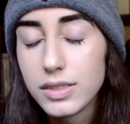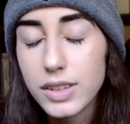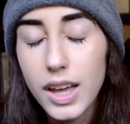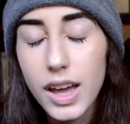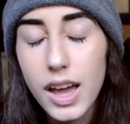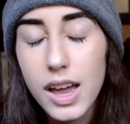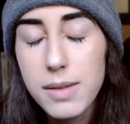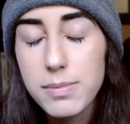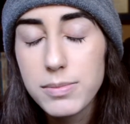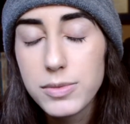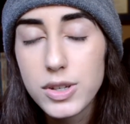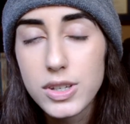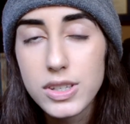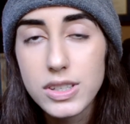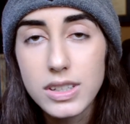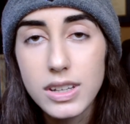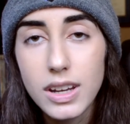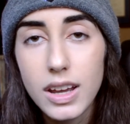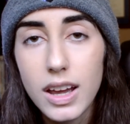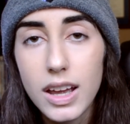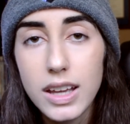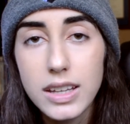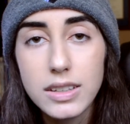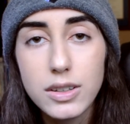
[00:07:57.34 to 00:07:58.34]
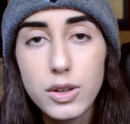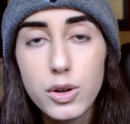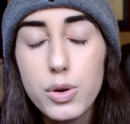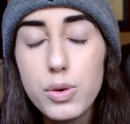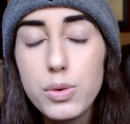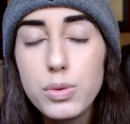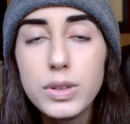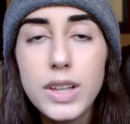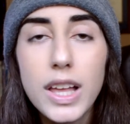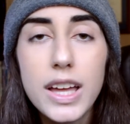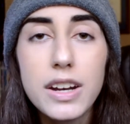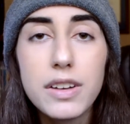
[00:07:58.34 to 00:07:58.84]
I'm just, I,
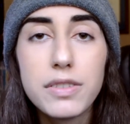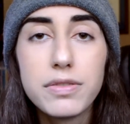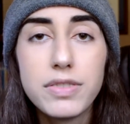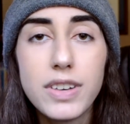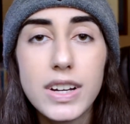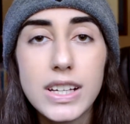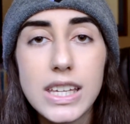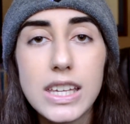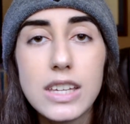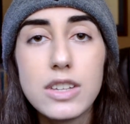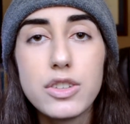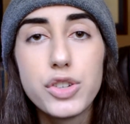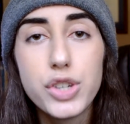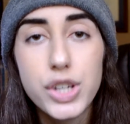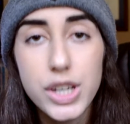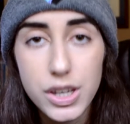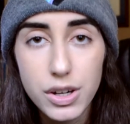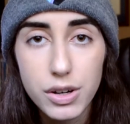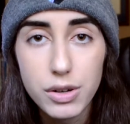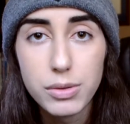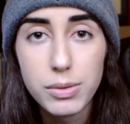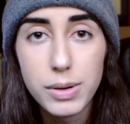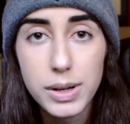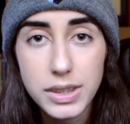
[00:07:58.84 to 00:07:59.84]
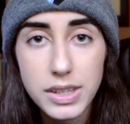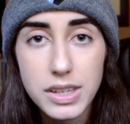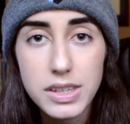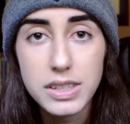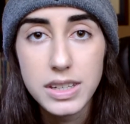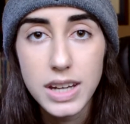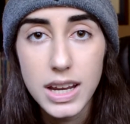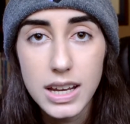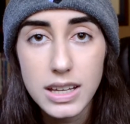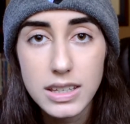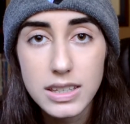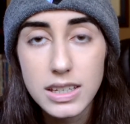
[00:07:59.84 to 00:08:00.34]
who let a Cheeto run the
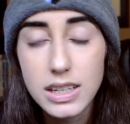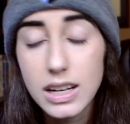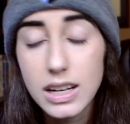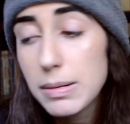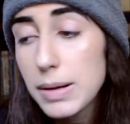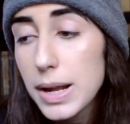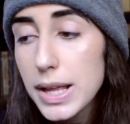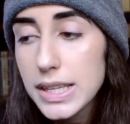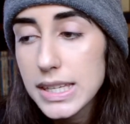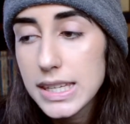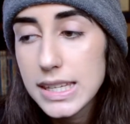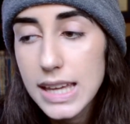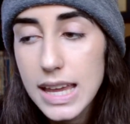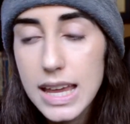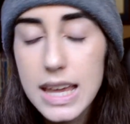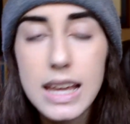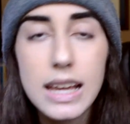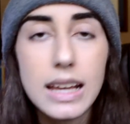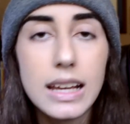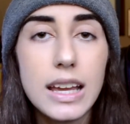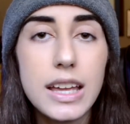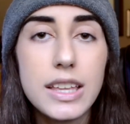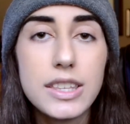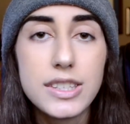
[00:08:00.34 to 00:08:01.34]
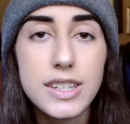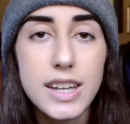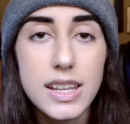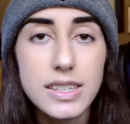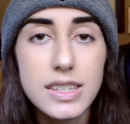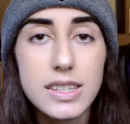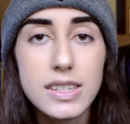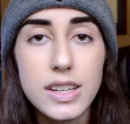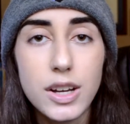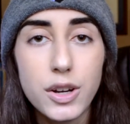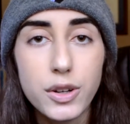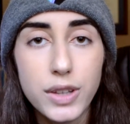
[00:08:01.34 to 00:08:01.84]
states? not saying it's
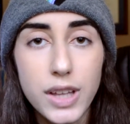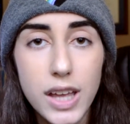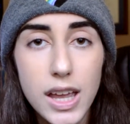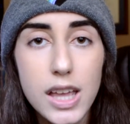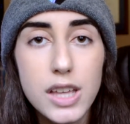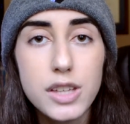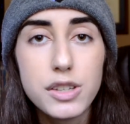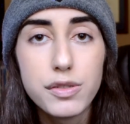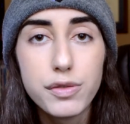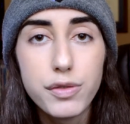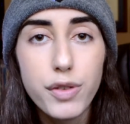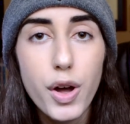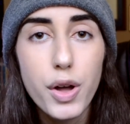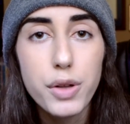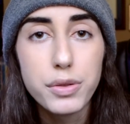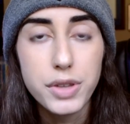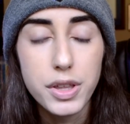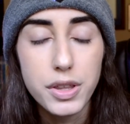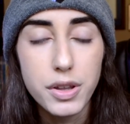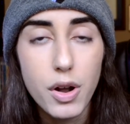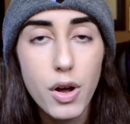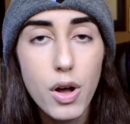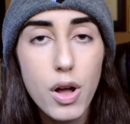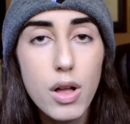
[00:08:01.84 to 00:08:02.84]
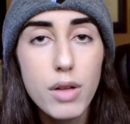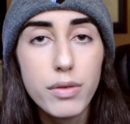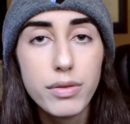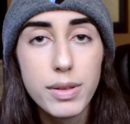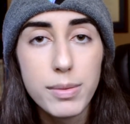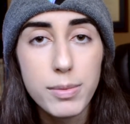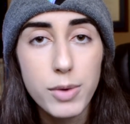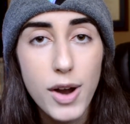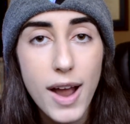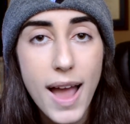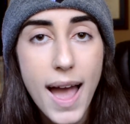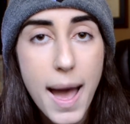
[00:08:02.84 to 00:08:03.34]
necessarily his fault that all of
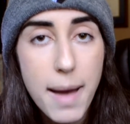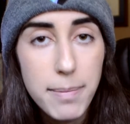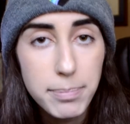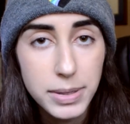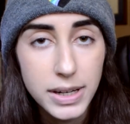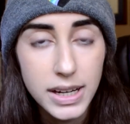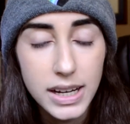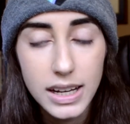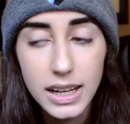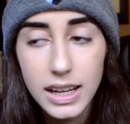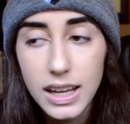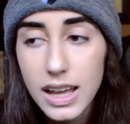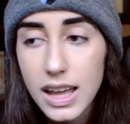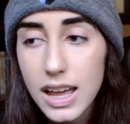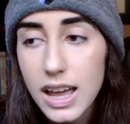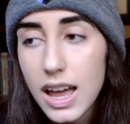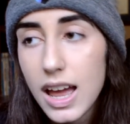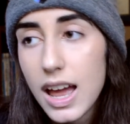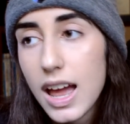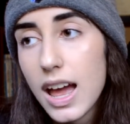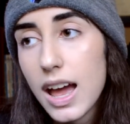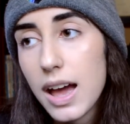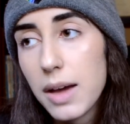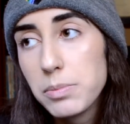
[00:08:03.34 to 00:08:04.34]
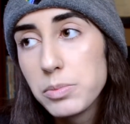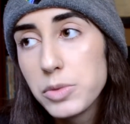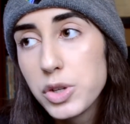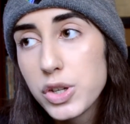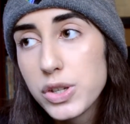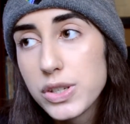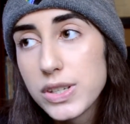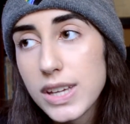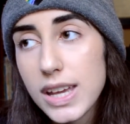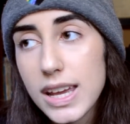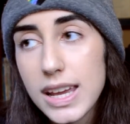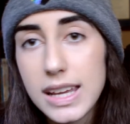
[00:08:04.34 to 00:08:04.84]
them are happening. I'm
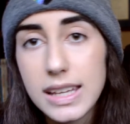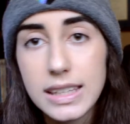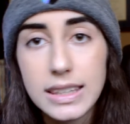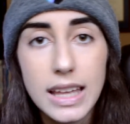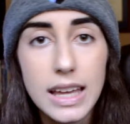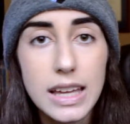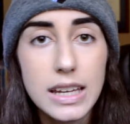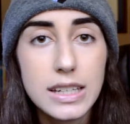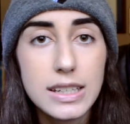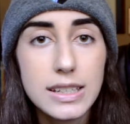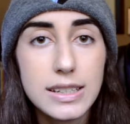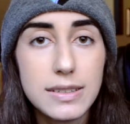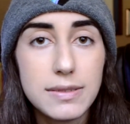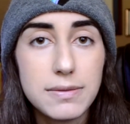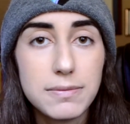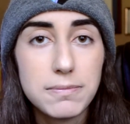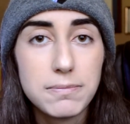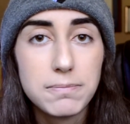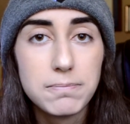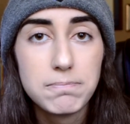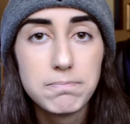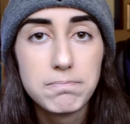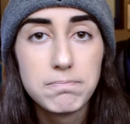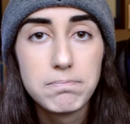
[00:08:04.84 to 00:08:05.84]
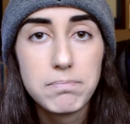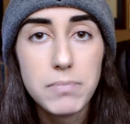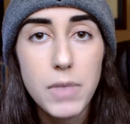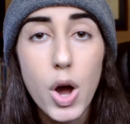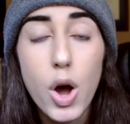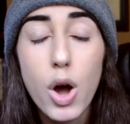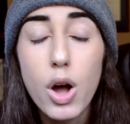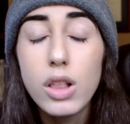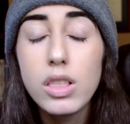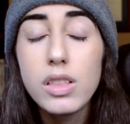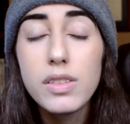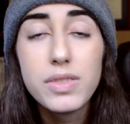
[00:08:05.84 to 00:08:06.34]
just saying that
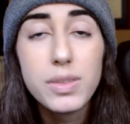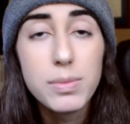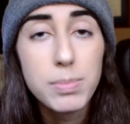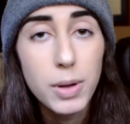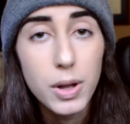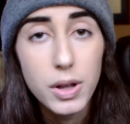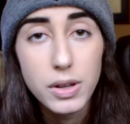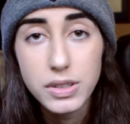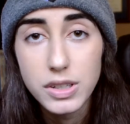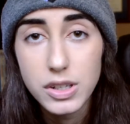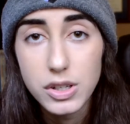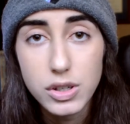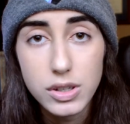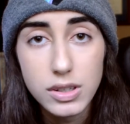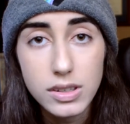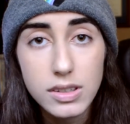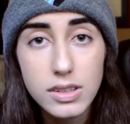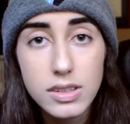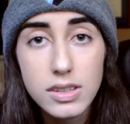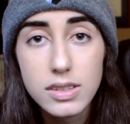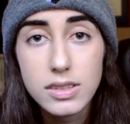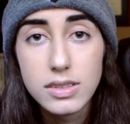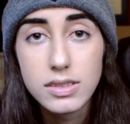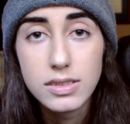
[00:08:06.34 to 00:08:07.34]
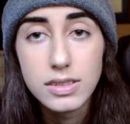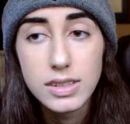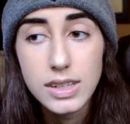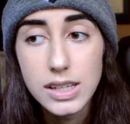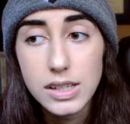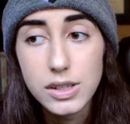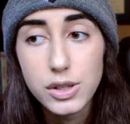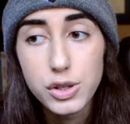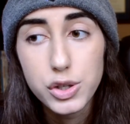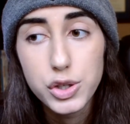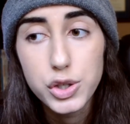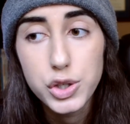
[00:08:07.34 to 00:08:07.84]
all of the politicians
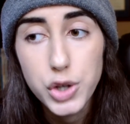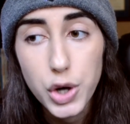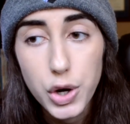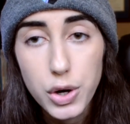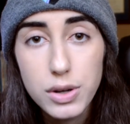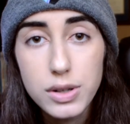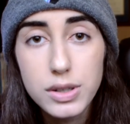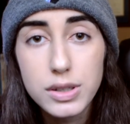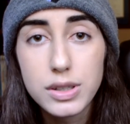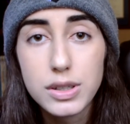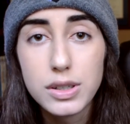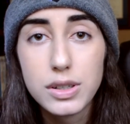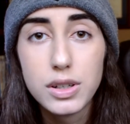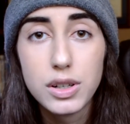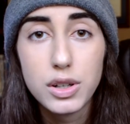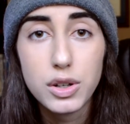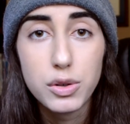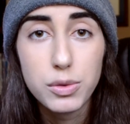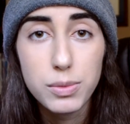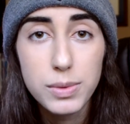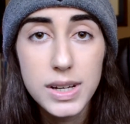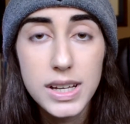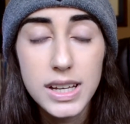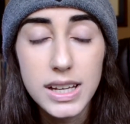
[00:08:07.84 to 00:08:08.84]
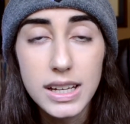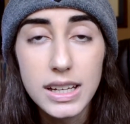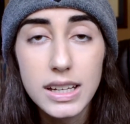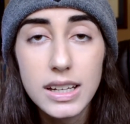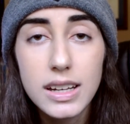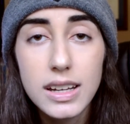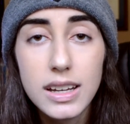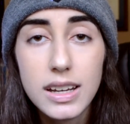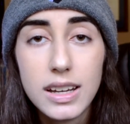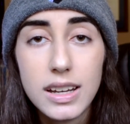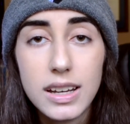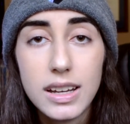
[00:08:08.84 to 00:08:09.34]
need to start
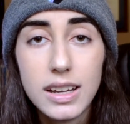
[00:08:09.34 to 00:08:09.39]
agreeing